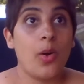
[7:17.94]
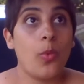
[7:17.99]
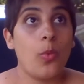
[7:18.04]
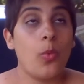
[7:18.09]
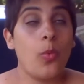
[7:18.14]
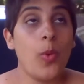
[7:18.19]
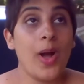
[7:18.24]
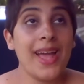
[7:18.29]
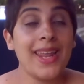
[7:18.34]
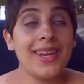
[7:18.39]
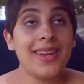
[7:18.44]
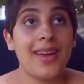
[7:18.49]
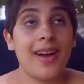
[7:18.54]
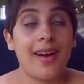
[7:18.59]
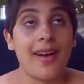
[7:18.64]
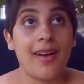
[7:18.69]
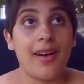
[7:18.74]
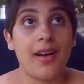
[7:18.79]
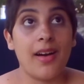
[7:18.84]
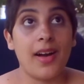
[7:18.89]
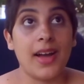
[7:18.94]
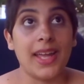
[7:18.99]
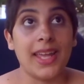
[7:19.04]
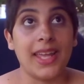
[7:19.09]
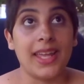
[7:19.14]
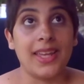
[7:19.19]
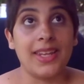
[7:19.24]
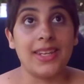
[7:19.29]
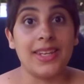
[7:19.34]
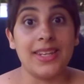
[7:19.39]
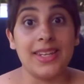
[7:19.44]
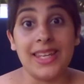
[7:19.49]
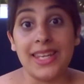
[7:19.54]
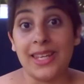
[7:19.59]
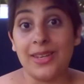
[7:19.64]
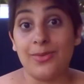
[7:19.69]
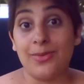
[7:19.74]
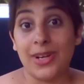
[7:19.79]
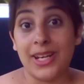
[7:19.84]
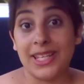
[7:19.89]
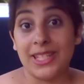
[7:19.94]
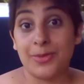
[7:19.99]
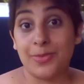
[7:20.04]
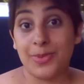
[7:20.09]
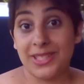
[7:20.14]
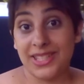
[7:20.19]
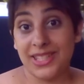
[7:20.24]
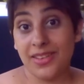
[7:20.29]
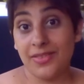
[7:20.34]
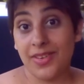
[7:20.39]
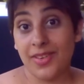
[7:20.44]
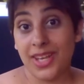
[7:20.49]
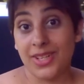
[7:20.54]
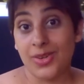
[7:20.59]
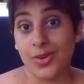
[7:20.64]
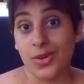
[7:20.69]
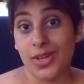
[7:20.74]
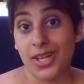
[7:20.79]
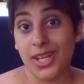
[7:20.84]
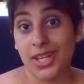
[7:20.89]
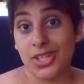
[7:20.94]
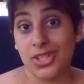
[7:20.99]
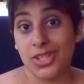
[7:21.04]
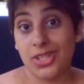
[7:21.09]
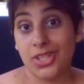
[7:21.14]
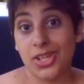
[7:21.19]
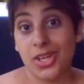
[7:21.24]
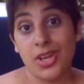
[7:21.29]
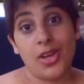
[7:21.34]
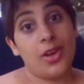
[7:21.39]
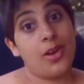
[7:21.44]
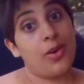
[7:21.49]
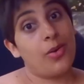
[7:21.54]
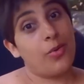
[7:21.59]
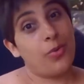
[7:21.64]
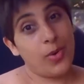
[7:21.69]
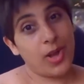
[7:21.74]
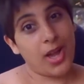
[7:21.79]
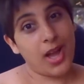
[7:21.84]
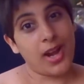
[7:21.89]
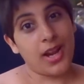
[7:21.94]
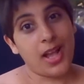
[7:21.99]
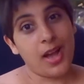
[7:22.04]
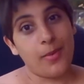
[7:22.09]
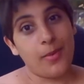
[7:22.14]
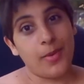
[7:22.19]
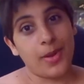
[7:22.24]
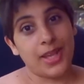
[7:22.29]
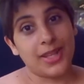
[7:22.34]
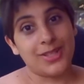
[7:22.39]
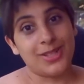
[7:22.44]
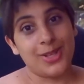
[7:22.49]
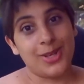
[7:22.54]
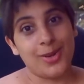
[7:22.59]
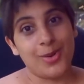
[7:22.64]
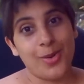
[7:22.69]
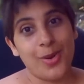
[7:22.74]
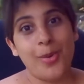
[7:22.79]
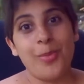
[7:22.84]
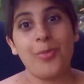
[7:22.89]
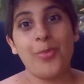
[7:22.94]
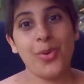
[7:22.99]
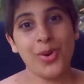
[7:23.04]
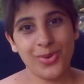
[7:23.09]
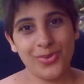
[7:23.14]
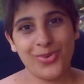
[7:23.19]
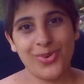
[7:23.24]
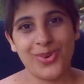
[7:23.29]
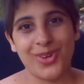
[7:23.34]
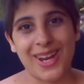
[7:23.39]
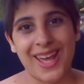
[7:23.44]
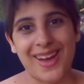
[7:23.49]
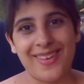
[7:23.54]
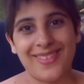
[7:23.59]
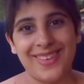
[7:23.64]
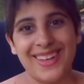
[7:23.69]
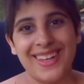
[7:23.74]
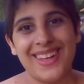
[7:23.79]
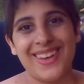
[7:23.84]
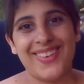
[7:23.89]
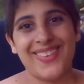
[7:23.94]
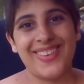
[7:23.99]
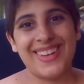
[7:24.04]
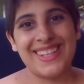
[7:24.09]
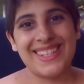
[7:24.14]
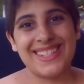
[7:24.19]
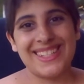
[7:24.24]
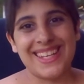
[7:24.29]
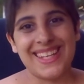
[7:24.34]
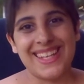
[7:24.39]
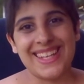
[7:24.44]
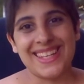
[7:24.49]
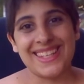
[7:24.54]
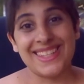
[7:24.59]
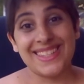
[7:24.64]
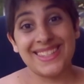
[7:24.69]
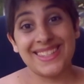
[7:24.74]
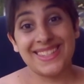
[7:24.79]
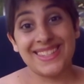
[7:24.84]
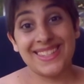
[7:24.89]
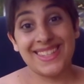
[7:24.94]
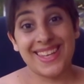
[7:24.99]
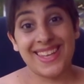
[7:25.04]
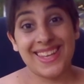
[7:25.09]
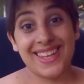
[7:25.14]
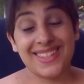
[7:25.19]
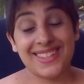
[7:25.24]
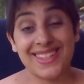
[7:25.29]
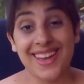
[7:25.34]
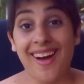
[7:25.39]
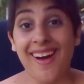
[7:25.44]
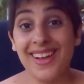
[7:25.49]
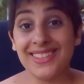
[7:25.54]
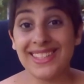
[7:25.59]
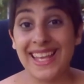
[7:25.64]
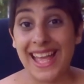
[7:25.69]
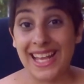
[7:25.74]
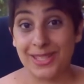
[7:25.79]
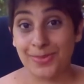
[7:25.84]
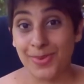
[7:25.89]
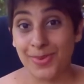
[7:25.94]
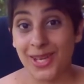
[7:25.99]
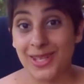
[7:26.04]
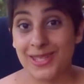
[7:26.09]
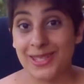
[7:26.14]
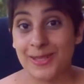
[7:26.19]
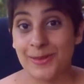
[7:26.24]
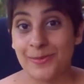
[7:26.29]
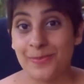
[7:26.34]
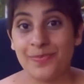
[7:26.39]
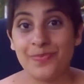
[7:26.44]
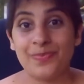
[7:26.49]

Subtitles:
When I need really specific knowledge, we're kind of coming to point four now, which is to ask experts.